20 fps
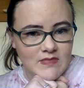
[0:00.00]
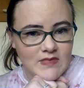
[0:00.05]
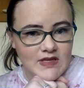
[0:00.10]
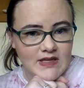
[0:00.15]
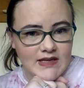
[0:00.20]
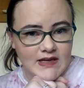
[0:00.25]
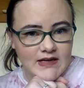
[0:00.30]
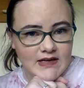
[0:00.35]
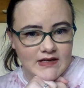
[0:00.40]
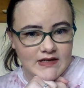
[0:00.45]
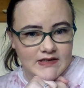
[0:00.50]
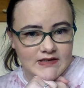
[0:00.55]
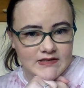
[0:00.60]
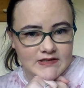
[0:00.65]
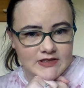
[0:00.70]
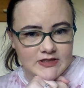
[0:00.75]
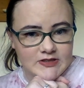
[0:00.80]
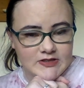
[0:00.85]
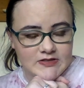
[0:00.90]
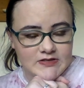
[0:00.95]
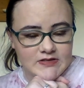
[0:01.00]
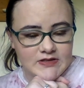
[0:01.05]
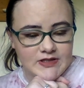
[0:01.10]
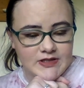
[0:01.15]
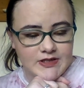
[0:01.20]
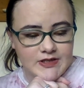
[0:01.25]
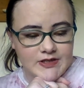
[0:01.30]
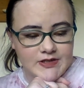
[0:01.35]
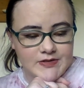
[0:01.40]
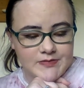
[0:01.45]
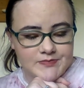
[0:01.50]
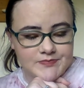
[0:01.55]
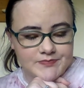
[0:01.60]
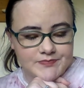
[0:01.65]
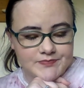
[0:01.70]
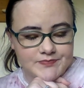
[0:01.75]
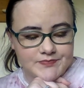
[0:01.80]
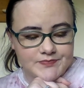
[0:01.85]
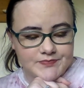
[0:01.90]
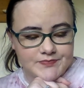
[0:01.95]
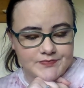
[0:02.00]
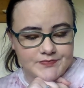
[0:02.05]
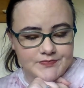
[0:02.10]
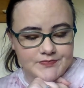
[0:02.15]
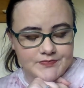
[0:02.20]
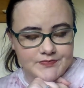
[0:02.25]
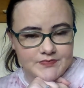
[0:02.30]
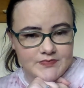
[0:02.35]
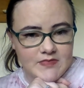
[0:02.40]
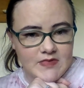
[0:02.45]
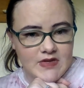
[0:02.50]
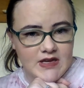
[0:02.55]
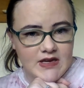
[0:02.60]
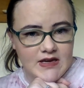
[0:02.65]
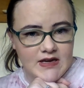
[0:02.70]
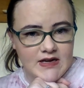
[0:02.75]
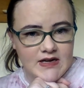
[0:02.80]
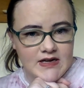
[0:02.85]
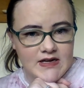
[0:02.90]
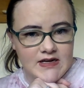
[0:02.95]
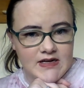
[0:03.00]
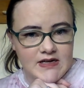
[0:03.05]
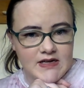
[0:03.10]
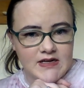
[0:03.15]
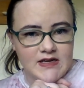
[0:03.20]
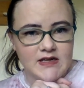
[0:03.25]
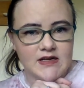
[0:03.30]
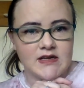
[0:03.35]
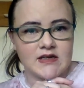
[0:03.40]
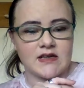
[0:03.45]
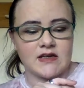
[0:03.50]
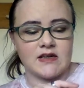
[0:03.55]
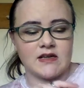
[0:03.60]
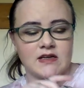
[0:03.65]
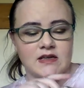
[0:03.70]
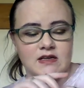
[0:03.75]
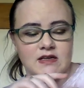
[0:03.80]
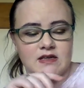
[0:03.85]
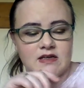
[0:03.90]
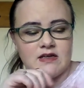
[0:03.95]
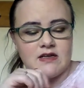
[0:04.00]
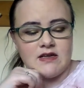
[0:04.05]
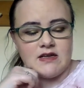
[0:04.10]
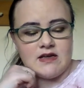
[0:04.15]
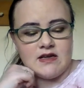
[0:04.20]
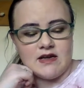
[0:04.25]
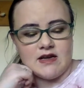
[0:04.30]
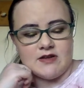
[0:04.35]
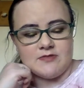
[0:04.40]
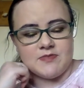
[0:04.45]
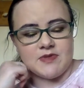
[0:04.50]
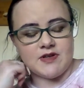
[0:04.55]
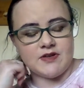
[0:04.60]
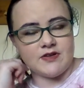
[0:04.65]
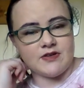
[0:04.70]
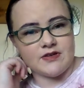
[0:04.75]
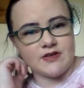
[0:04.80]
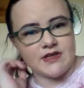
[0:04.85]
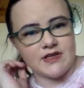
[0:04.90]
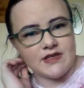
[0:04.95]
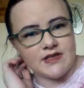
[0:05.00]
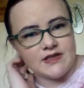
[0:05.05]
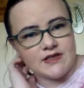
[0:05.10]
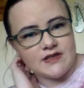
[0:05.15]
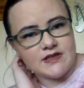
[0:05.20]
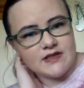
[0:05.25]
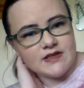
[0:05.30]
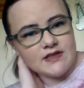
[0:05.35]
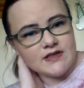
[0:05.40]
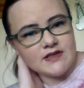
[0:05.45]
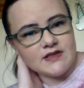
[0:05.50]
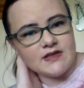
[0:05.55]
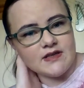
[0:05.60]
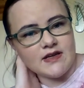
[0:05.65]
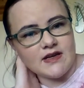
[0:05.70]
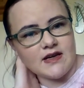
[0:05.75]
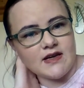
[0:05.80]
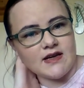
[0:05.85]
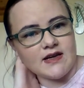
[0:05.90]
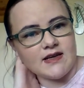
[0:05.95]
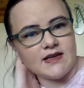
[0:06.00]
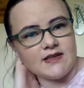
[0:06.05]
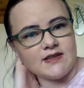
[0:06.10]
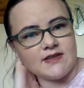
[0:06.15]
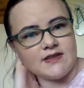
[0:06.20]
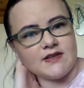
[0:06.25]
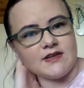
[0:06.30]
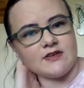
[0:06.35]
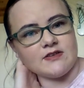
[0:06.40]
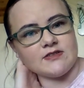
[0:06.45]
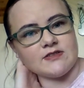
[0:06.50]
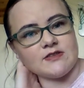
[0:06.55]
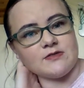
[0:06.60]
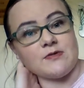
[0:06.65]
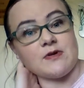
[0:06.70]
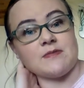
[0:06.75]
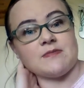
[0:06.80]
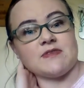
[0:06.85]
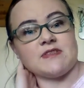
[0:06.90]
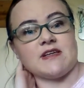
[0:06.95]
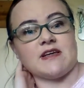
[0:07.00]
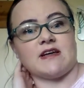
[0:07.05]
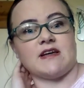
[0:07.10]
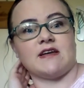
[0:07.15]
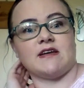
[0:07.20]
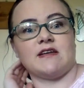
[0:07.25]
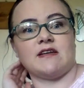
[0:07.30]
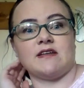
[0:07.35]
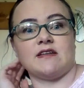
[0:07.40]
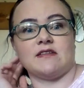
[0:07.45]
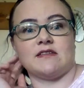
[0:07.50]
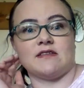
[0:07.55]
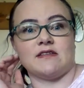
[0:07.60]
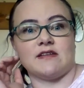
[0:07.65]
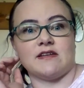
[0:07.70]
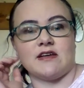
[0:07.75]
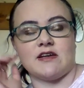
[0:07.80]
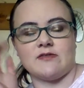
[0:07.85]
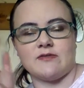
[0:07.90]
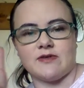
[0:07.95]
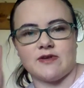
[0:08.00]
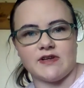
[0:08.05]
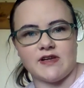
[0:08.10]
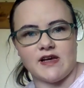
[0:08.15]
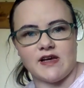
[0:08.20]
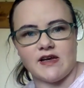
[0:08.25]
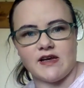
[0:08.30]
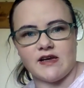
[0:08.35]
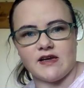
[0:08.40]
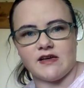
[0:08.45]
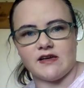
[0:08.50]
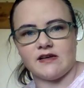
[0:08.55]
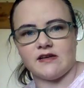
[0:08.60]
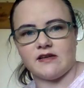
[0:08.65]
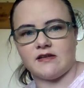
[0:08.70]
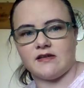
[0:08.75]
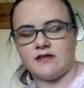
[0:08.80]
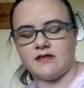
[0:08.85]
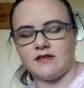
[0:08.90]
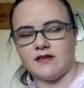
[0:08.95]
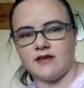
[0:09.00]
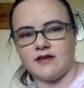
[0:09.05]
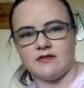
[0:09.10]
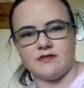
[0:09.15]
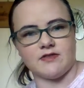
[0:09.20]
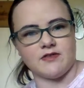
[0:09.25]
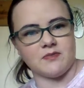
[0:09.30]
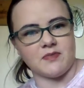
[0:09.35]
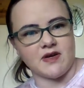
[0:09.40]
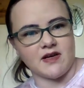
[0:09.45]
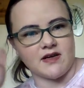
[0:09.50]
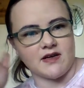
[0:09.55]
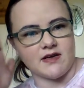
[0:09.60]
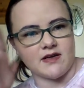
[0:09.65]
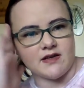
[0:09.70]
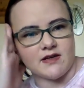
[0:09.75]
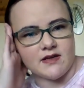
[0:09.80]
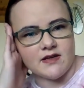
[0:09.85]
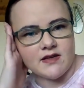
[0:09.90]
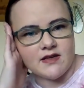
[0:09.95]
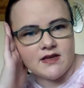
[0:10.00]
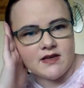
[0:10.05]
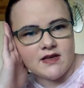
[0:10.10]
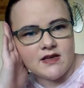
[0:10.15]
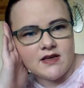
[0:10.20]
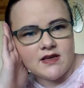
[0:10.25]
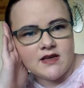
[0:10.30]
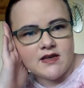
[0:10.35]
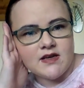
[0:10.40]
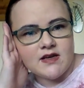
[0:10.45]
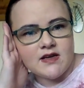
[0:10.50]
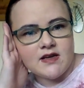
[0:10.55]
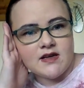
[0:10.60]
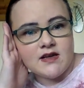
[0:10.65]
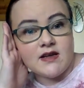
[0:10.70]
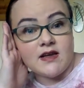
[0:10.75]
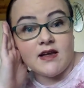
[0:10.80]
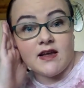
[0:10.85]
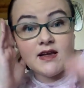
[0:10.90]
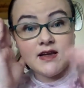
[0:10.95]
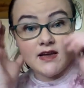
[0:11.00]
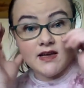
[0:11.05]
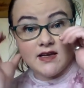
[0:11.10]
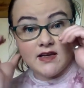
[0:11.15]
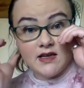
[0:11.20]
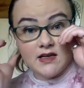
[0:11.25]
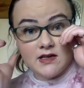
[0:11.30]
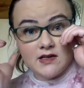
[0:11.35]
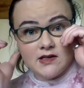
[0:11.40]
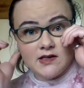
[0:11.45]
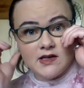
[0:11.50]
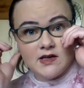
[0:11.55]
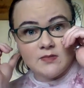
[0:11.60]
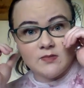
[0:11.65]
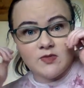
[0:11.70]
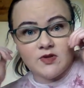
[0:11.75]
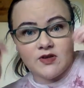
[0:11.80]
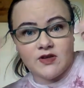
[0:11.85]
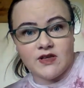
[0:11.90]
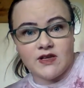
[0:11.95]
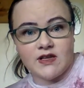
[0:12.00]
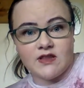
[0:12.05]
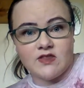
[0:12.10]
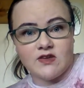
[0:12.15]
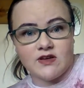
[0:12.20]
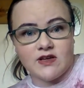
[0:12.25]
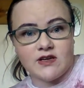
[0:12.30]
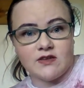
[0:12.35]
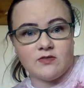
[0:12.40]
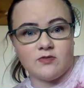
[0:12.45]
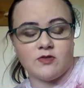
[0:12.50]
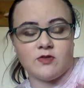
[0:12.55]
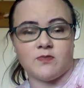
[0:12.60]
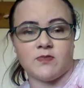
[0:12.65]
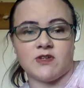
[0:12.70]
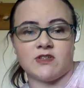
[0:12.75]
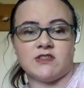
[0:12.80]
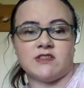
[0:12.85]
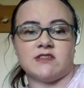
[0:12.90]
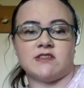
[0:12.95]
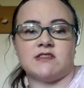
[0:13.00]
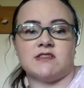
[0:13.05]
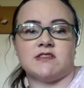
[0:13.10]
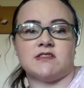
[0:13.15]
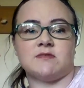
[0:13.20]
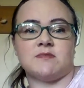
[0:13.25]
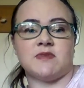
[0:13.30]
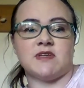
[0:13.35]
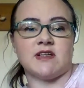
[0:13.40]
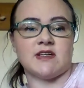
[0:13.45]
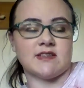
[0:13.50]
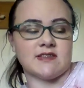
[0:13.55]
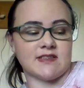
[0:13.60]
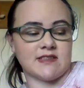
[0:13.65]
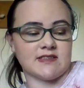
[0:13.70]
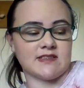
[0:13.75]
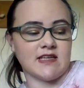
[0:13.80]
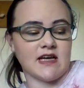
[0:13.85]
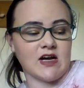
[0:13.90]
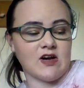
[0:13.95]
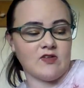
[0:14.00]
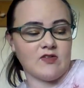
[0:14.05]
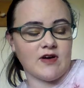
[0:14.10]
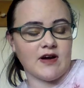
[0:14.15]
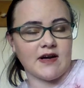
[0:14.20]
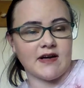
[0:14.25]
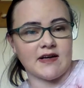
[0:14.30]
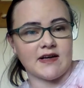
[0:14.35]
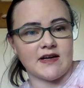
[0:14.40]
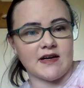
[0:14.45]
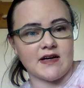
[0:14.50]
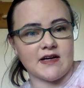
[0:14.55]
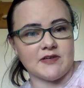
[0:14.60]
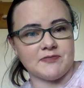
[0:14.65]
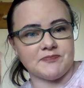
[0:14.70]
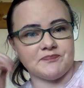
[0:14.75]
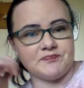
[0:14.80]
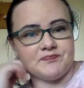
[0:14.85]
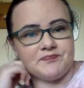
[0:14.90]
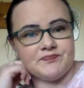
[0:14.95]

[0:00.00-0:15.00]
yeah. Um, I I've been looking at the Ulta website like every day. I know it's bad. And I'm looking at their gift with purchases because that's how I um,